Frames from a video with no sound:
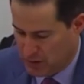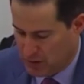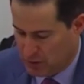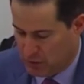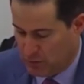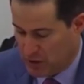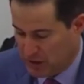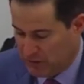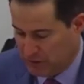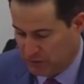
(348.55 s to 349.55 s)
When the
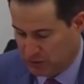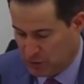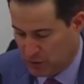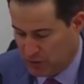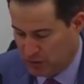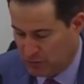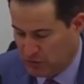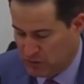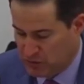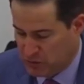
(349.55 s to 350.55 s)
pace has slowed, it has
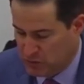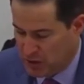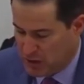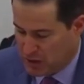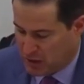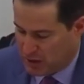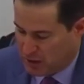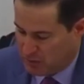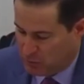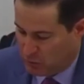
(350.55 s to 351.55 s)
been due,
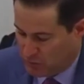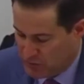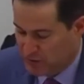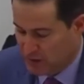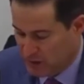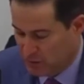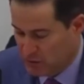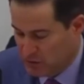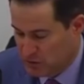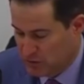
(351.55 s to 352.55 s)
more recently, it has
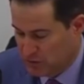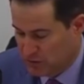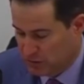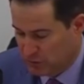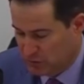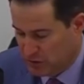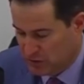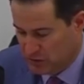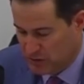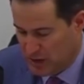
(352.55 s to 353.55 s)
been due to
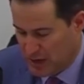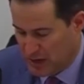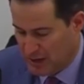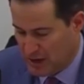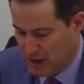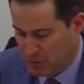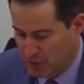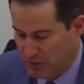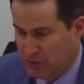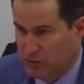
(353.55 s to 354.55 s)
sequestration and now
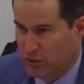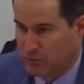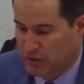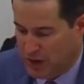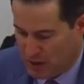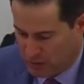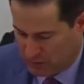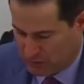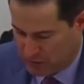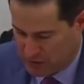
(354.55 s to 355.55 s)
President Trump's hiring
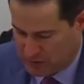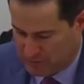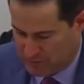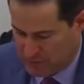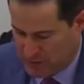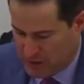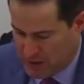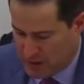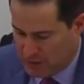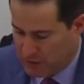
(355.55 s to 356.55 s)
freeze.
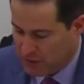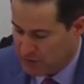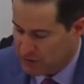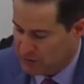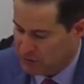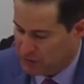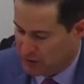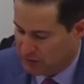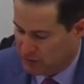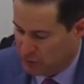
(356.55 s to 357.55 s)
This evidence
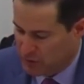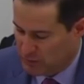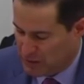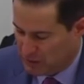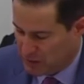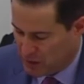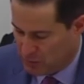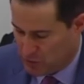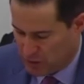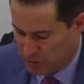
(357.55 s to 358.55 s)
suggests that we can make a lot
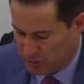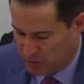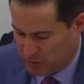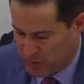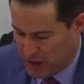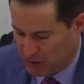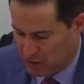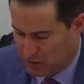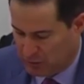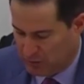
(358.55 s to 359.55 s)
of progress on this
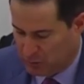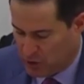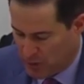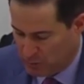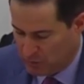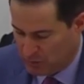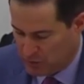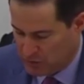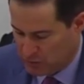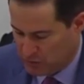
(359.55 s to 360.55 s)
backlog by properly
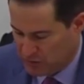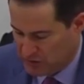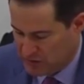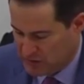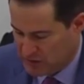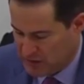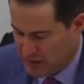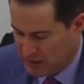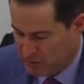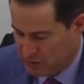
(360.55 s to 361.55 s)
resourcing
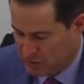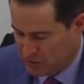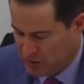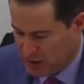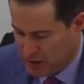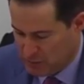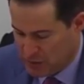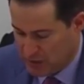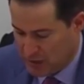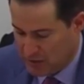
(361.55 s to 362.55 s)
DCAA's mission,
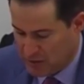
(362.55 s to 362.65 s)
mitigating the